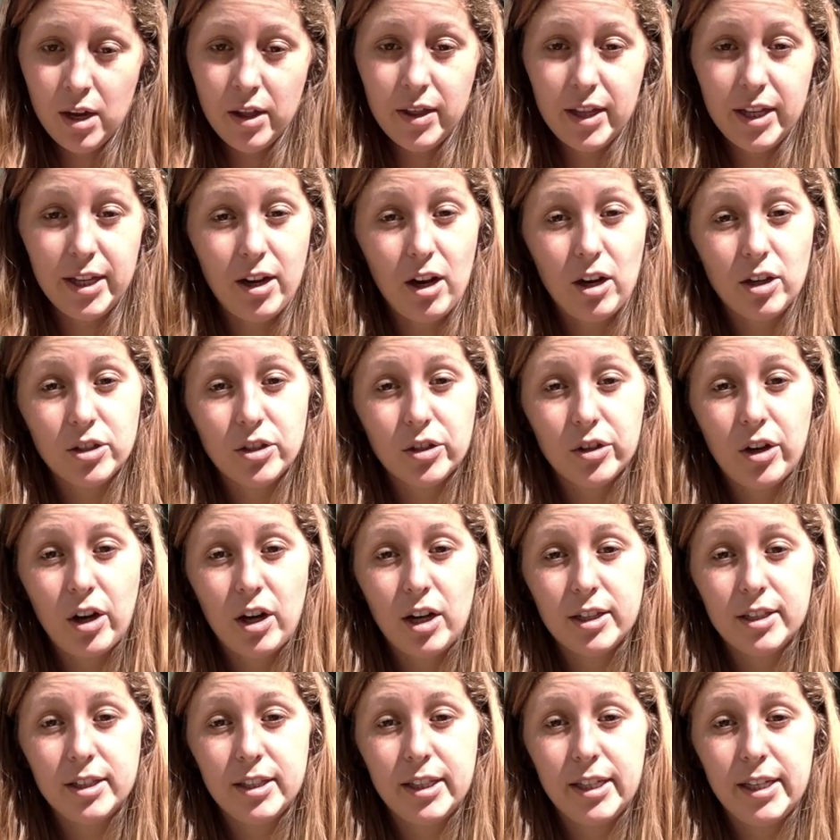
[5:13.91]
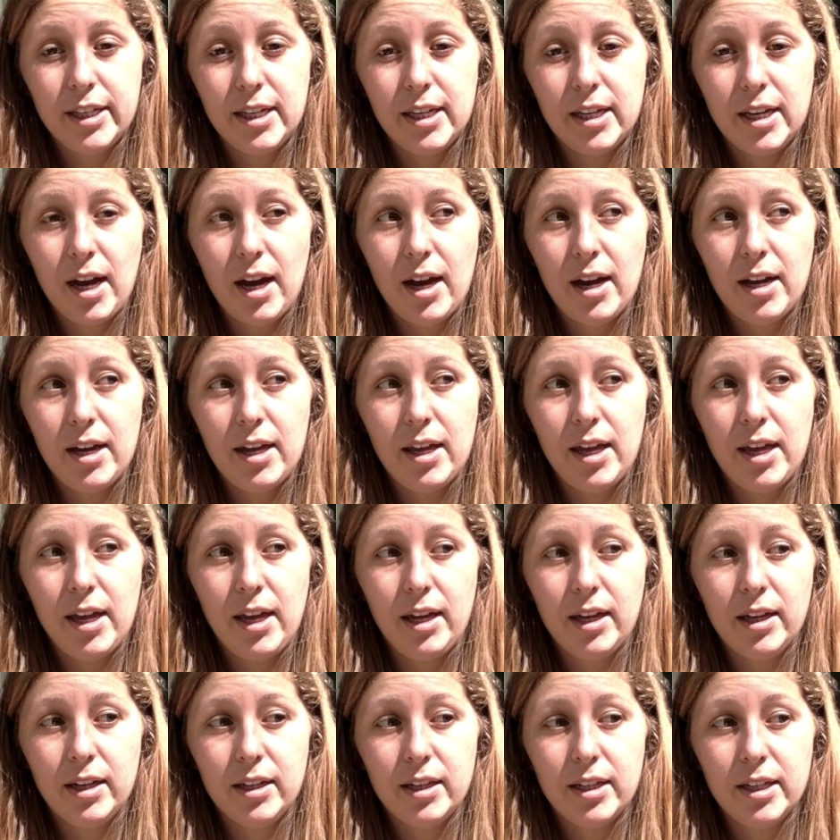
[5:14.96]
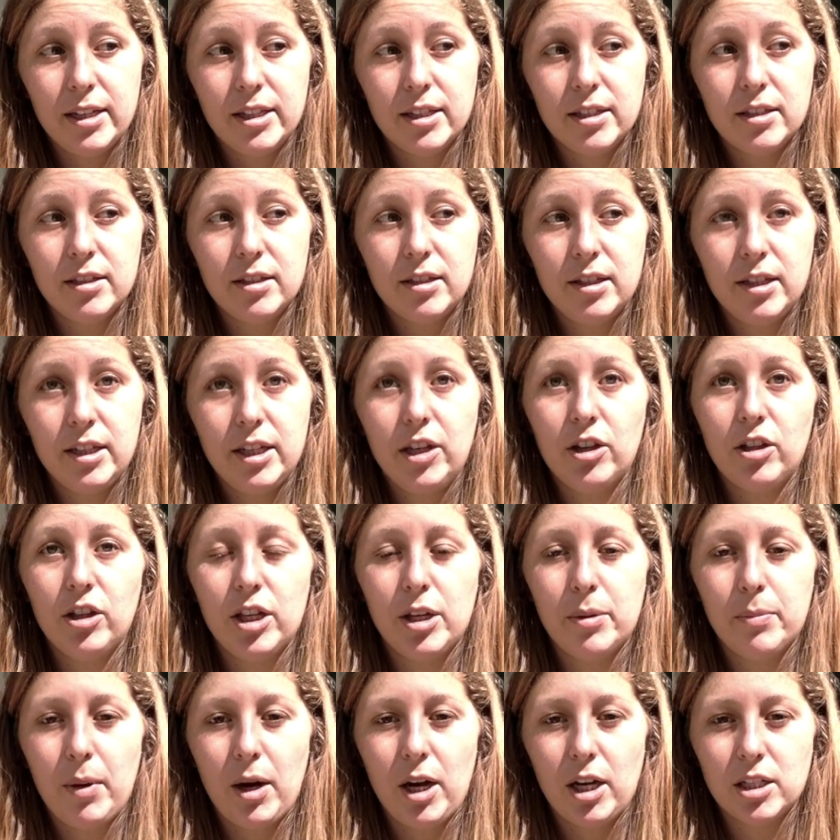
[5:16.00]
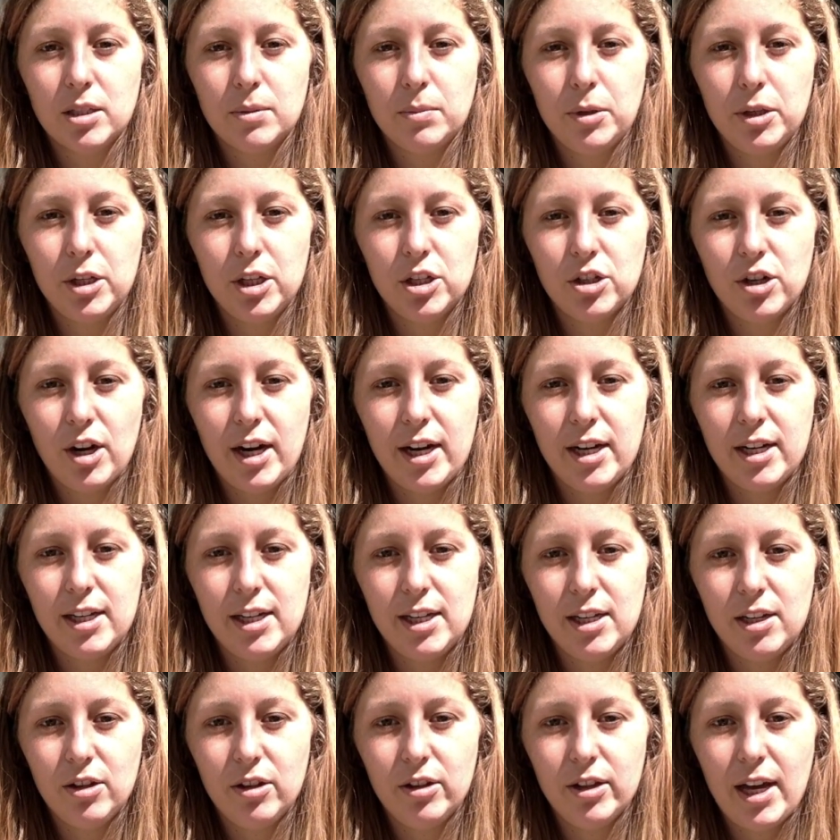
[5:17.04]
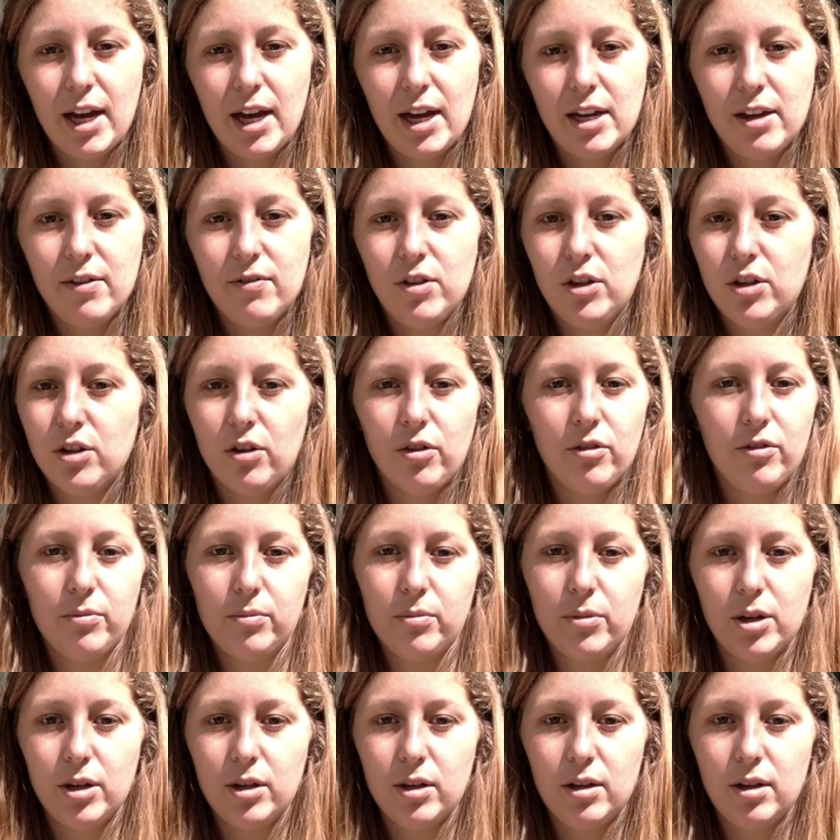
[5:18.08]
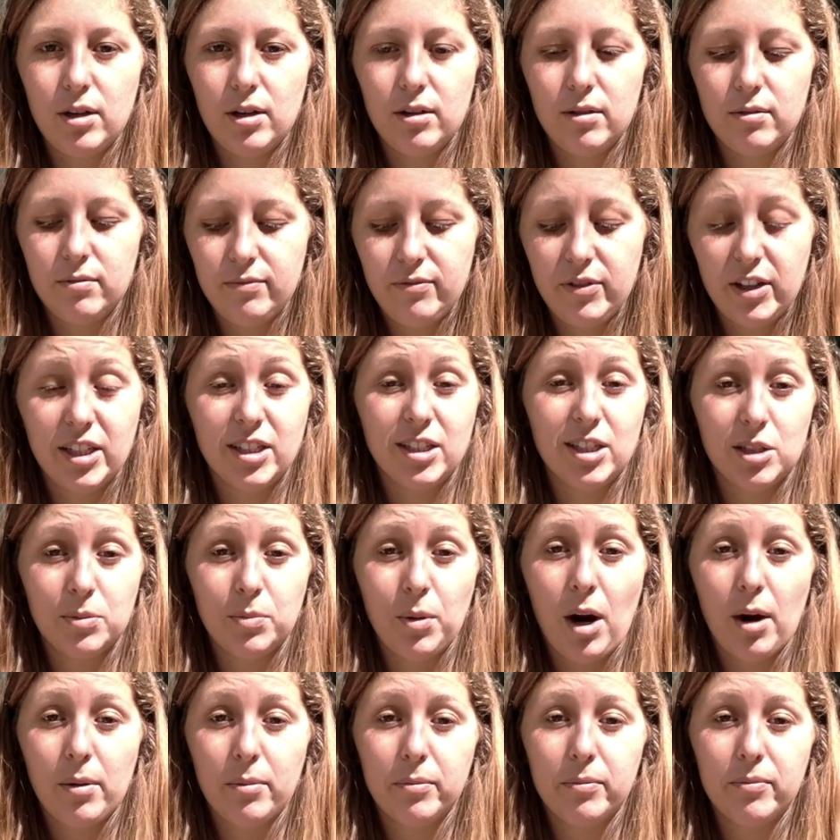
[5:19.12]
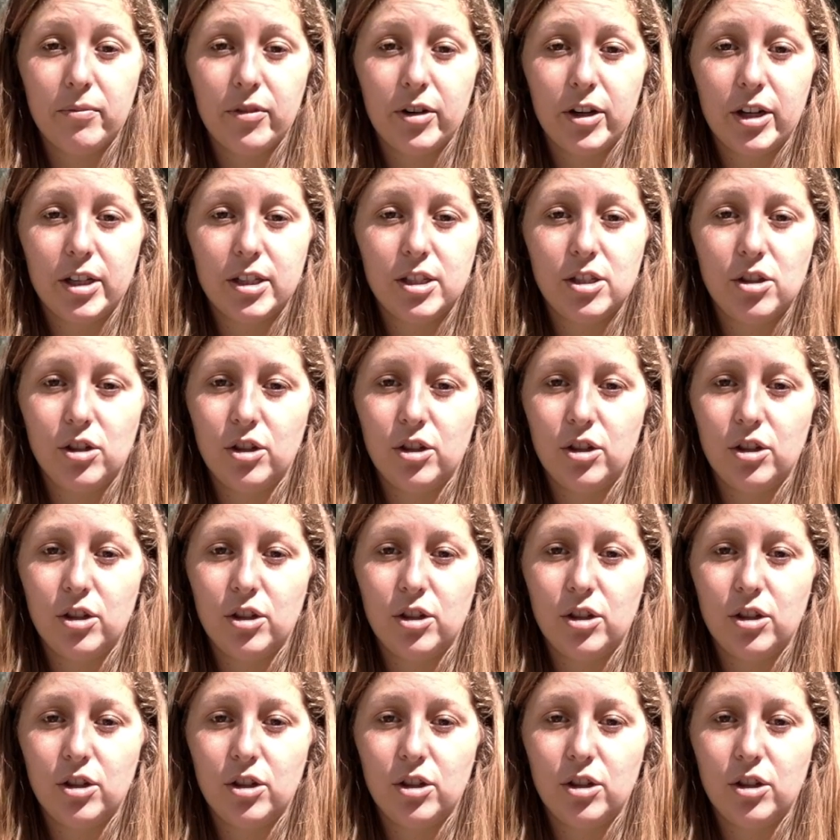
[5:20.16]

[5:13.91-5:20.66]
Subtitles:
They also cause leaky gut, and it's nearly impossible to try and heal that if you don't fix this problem first.